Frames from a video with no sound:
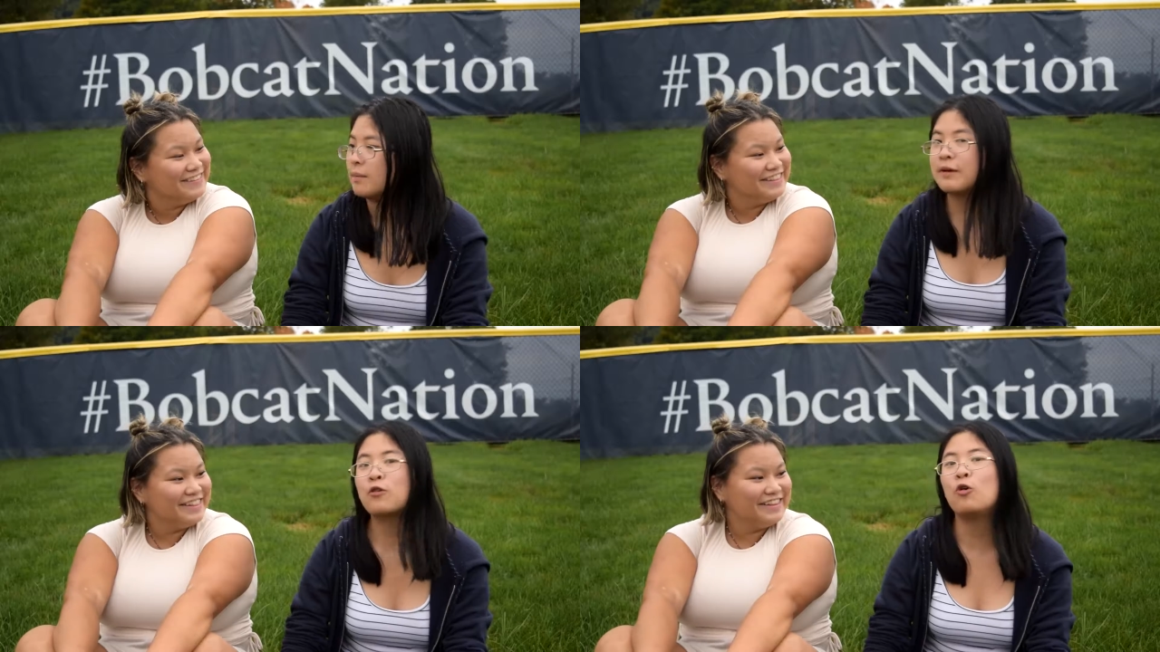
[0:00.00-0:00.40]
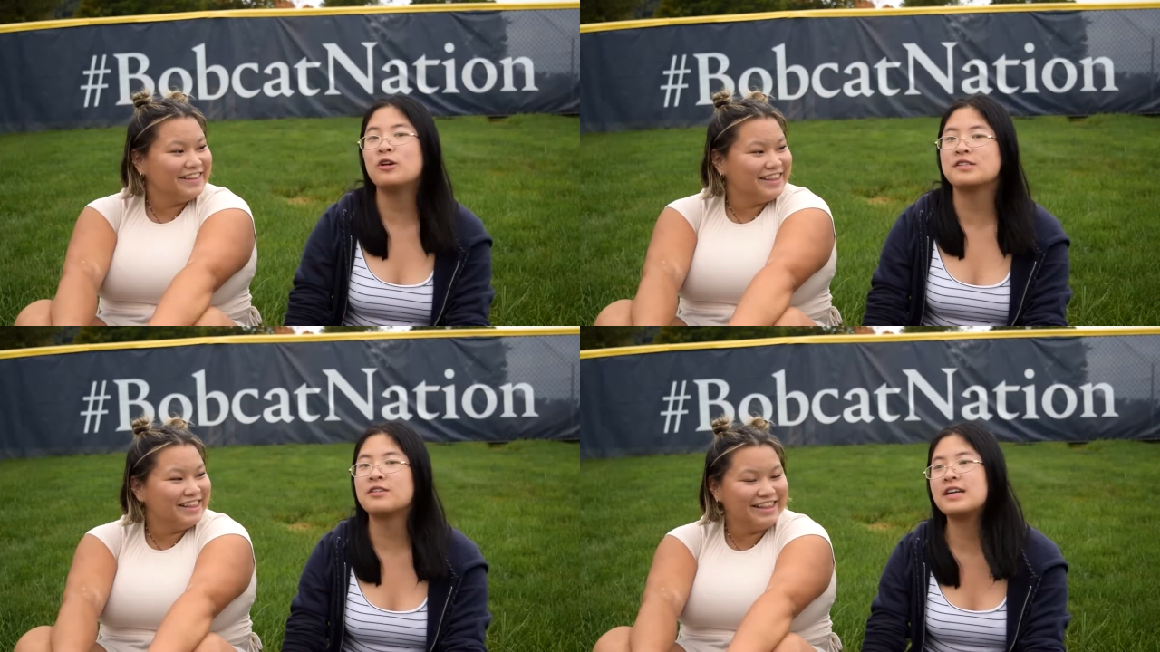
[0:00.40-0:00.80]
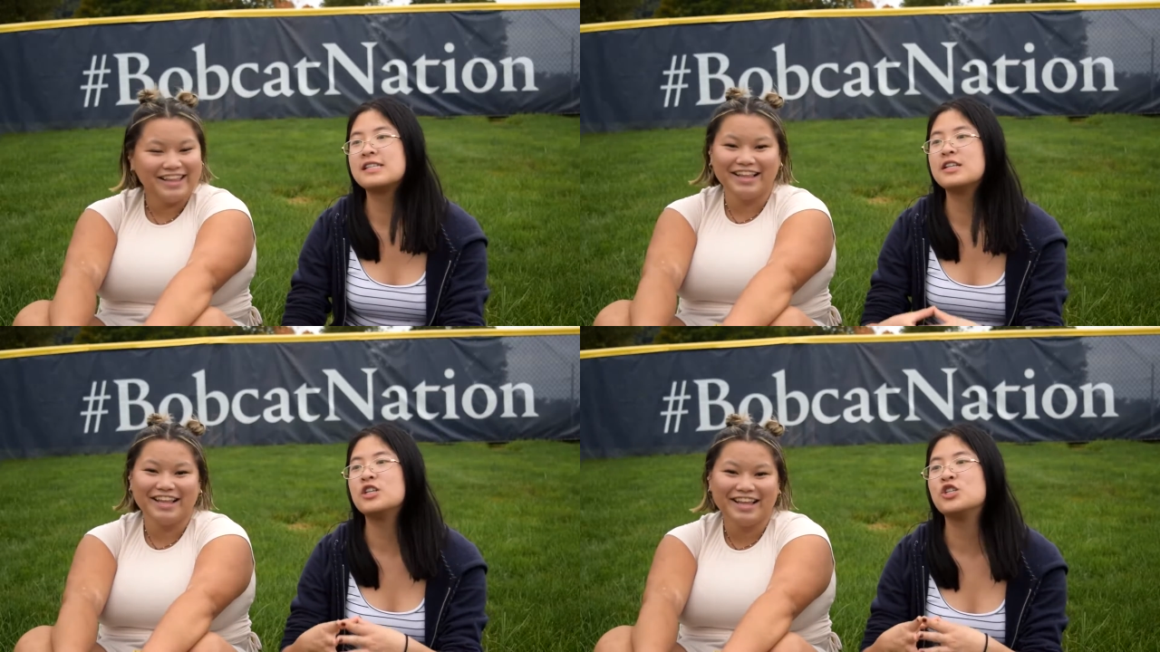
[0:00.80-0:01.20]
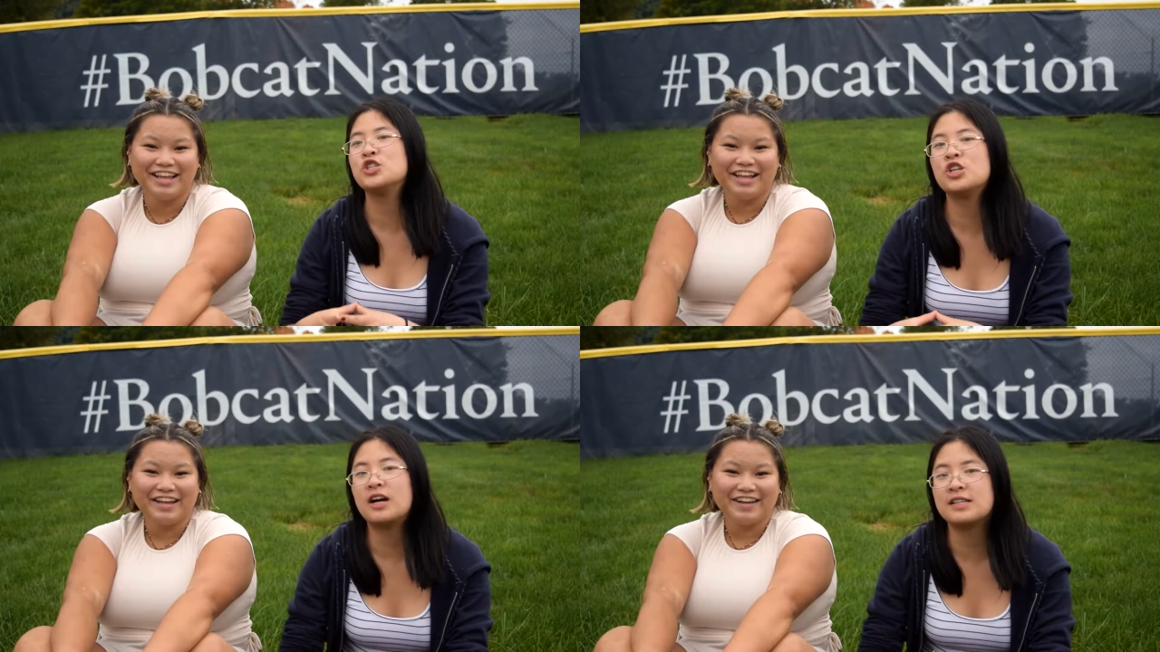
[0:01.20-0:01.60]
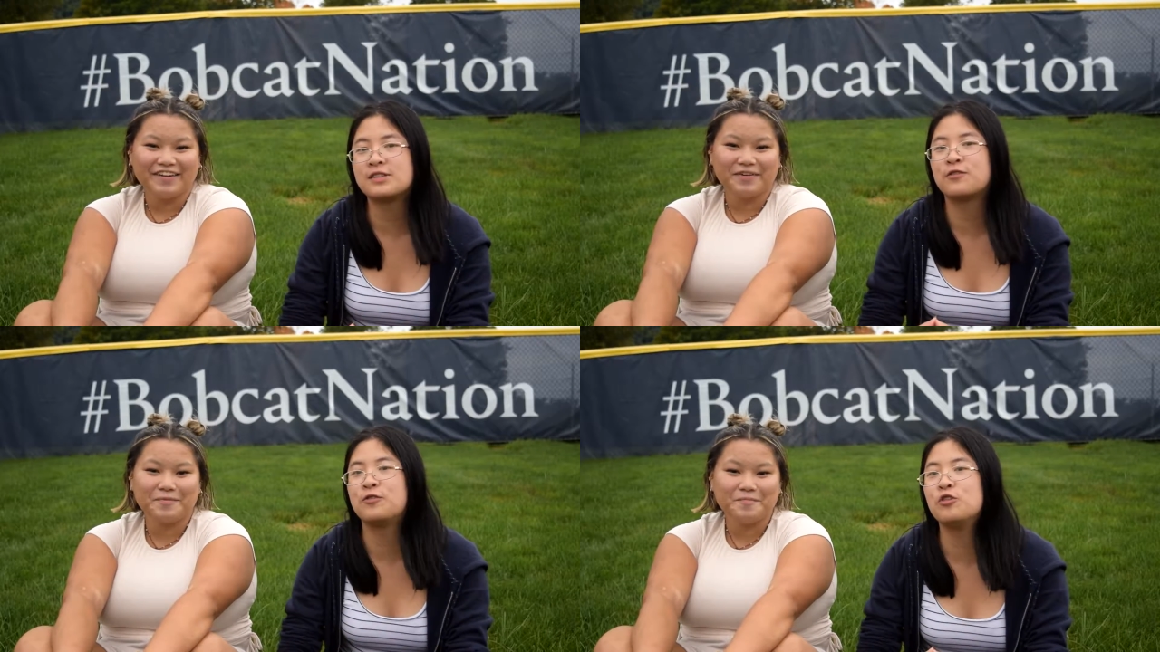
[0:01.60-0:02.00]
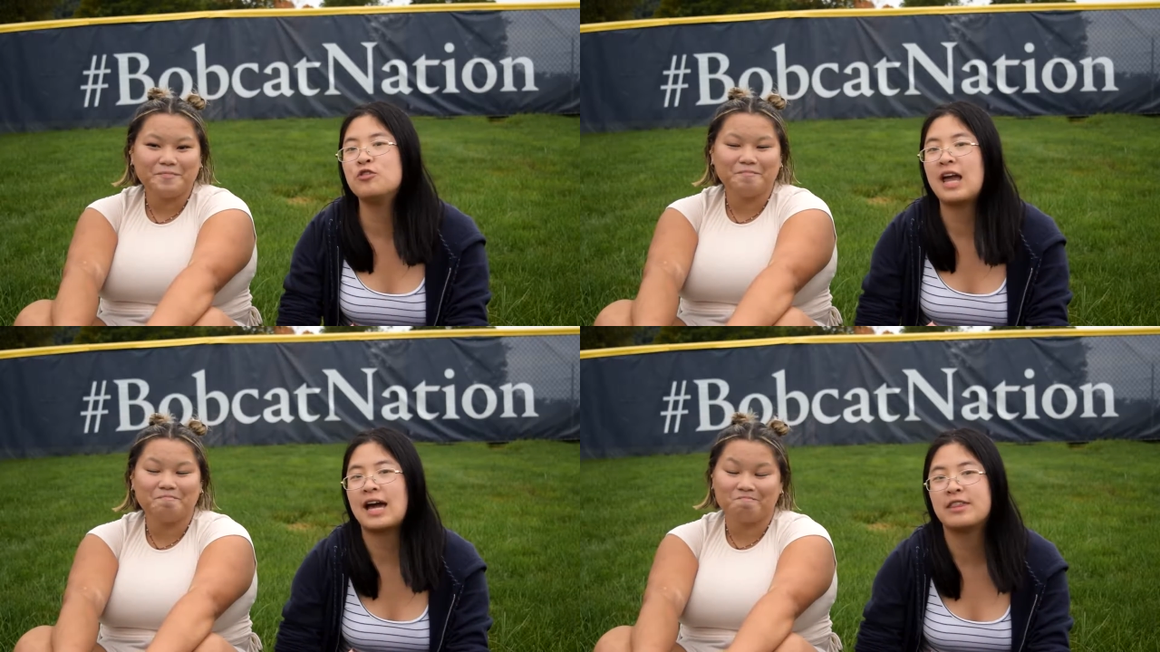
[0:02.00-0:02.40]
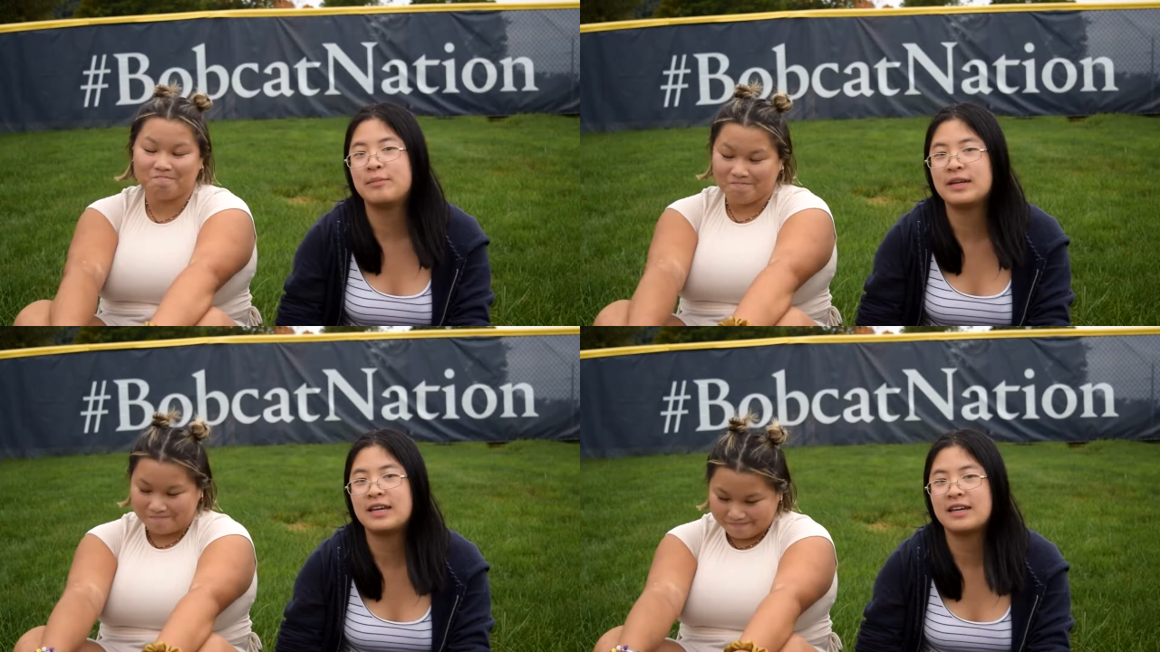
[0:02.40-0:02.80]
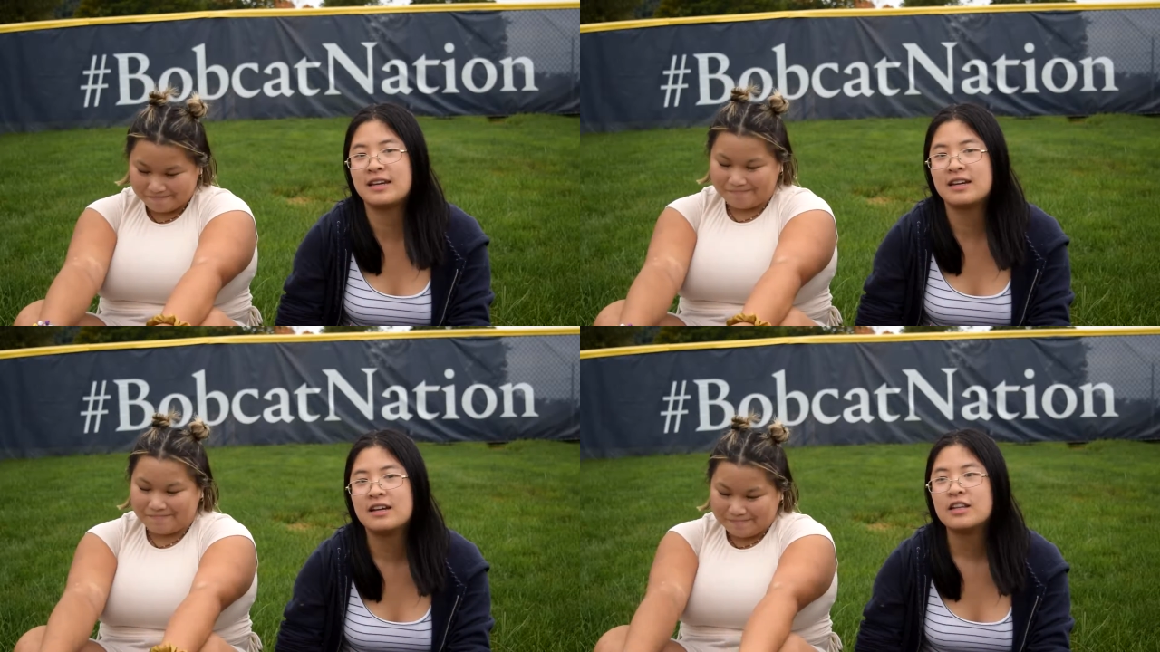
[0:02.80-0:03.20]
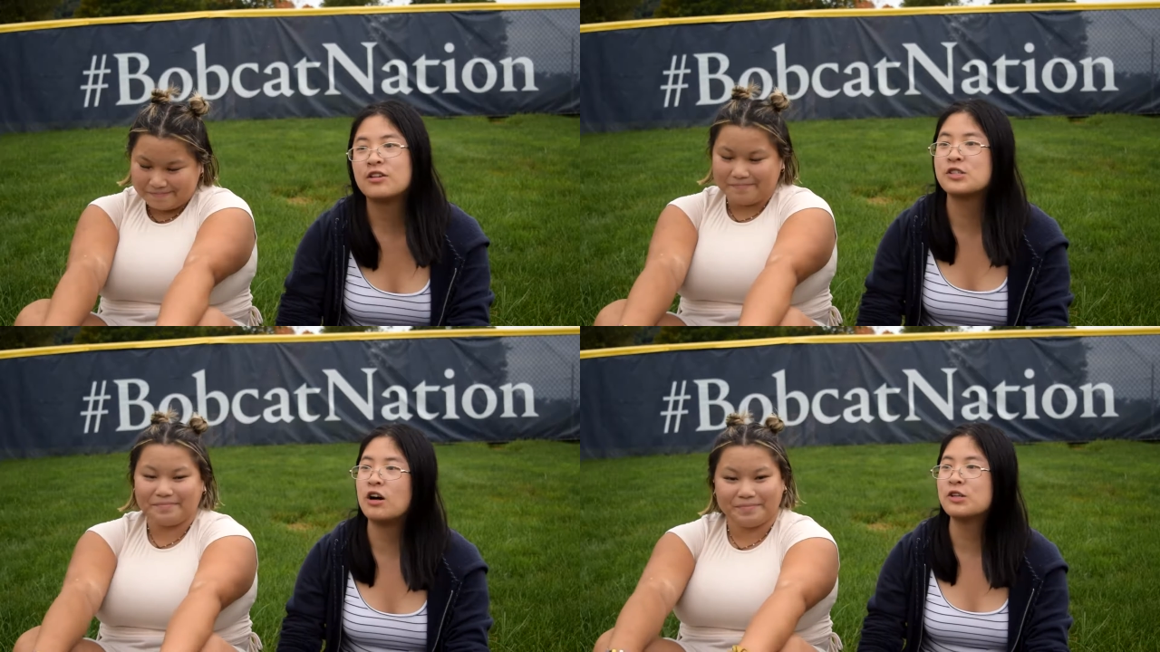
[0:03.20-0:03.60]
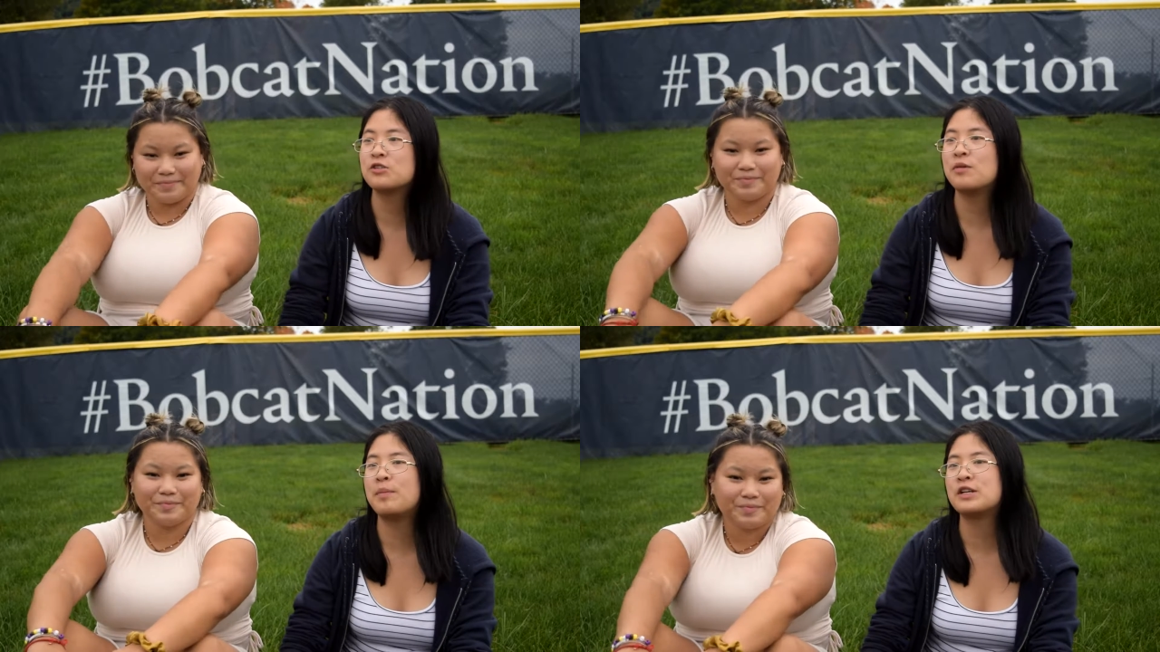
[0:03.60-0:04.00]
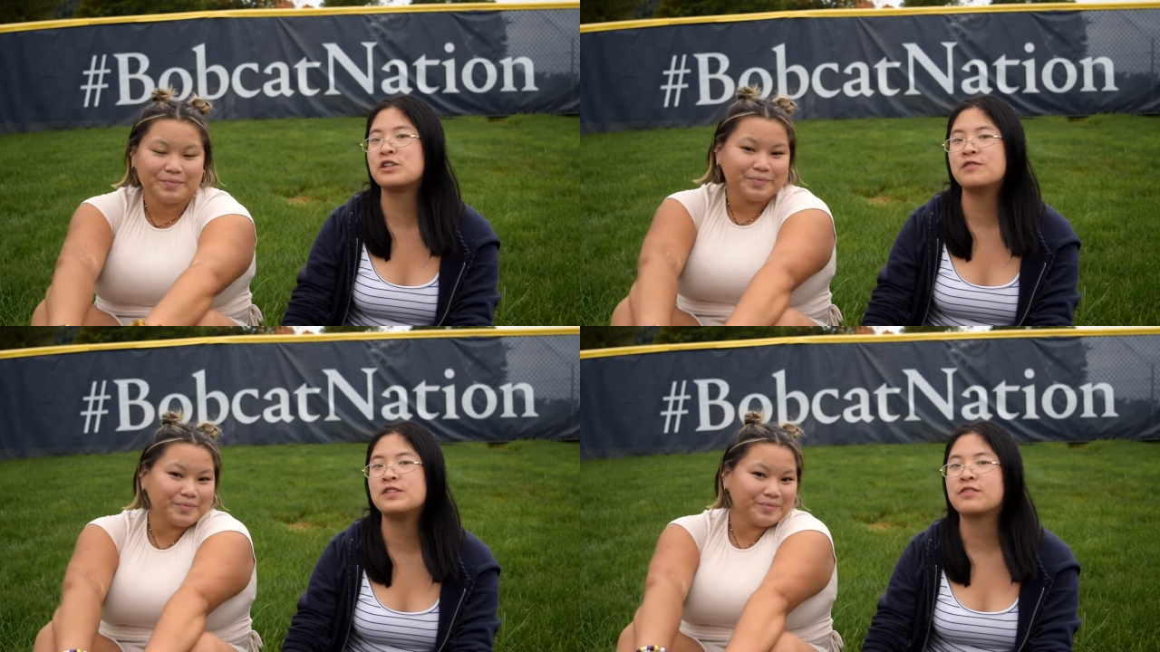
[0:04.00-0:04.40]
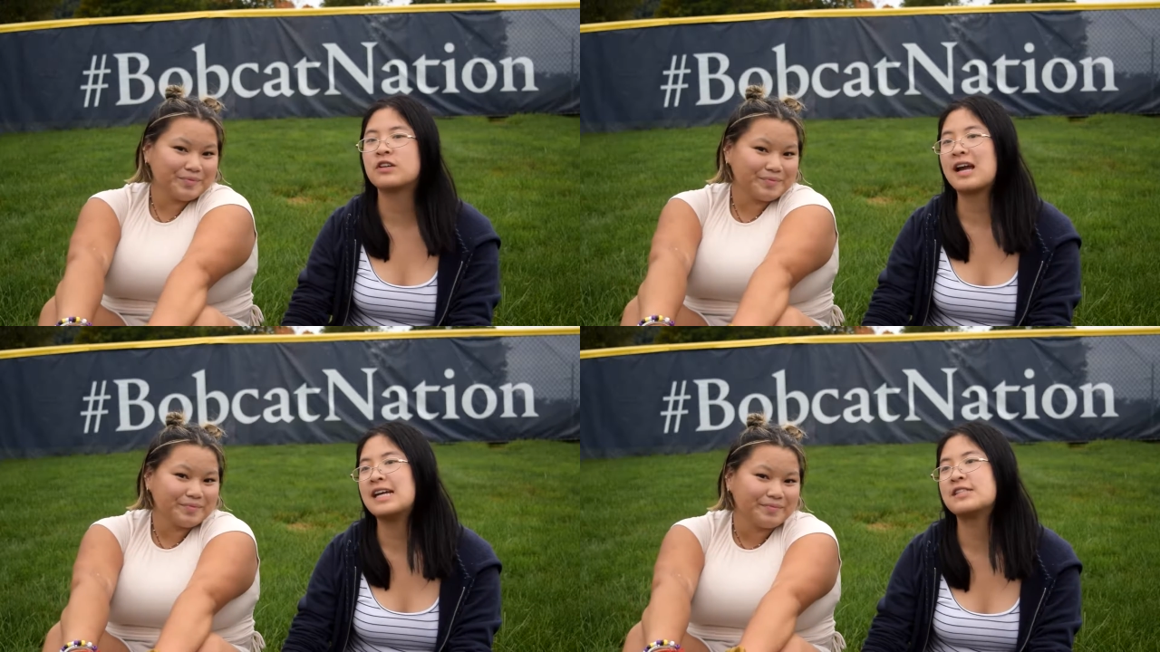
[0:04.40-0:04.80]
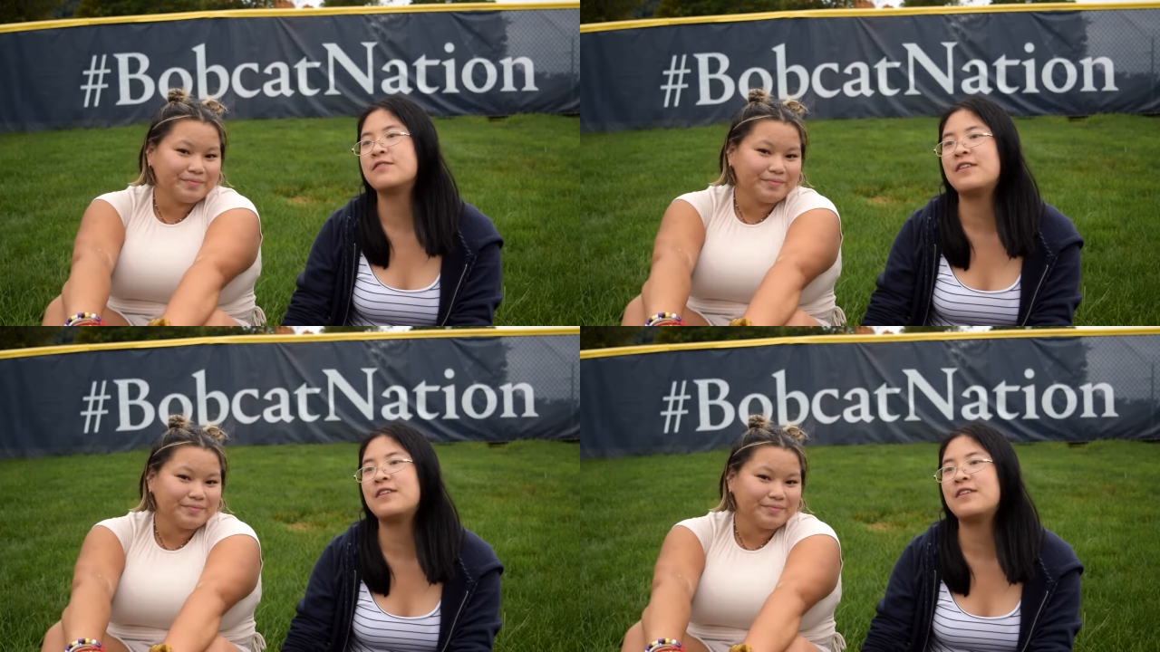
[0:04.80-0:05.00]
Speaker 1: But of course, there isn't just food at the Big E. There's also a bunch of different kinds of